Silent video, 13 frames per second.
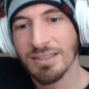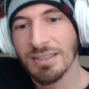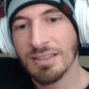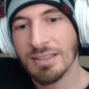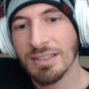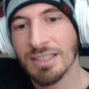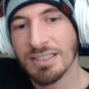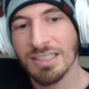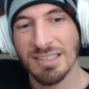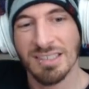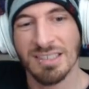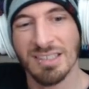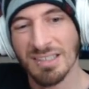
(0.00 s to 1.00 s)
this
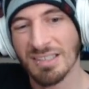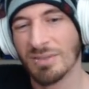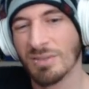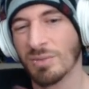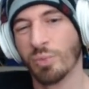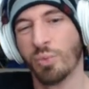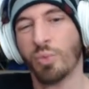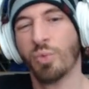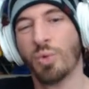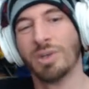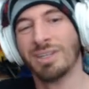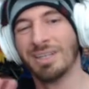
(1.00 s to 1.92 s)
is wouldn't